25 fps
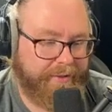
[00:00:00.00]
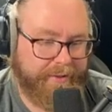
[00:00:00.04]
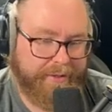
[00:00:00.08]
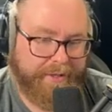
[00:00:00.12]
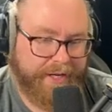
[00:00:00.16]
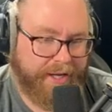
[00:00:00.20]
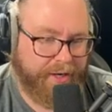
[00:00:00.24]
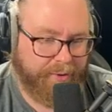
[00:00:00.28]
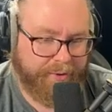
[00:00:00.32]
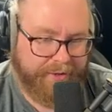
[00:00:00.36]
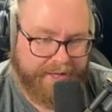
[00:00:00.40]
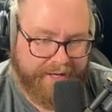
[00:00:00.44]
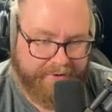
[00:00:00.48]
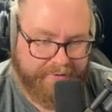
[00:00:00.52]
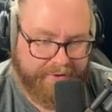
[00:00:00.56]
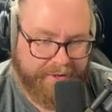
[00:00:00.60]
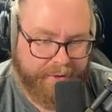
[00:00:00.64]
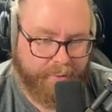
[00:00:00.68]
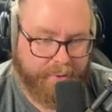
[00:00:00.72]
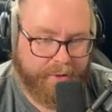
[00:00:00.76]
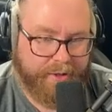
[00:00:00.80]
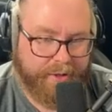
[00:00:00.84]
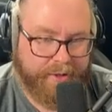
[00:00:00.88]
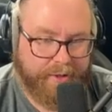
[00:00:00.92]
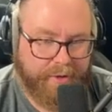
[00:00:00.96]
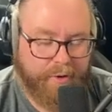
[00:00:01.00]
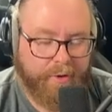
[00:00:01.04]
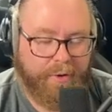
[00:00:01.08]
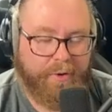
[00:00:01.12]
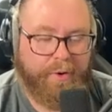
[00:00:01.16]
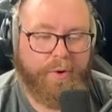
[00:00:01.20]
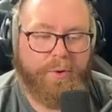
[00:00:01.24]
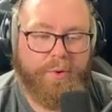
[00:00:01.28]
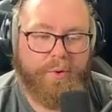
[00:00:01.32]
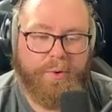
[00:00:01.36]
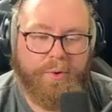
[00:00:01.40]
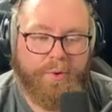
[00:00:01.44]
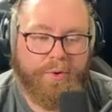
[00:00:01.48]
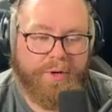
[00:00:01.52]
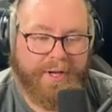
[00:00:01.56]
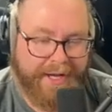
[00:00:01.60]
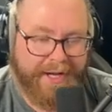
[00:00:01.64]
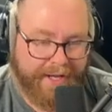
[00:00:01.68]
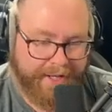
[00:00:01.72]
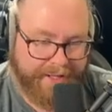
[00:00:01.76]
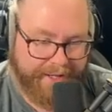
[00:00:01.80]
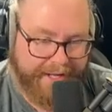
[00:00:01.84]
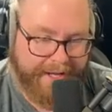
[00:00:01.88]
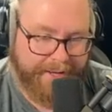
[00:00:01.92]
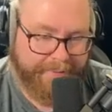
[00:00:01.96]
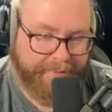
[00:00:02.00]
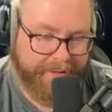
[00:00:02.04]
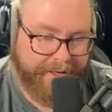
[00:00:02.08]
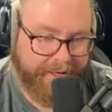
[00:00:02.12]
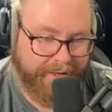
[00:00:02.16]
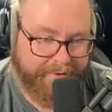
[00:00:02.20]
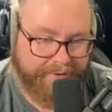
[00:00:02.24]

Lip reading: I don't have any work, who the hell am I?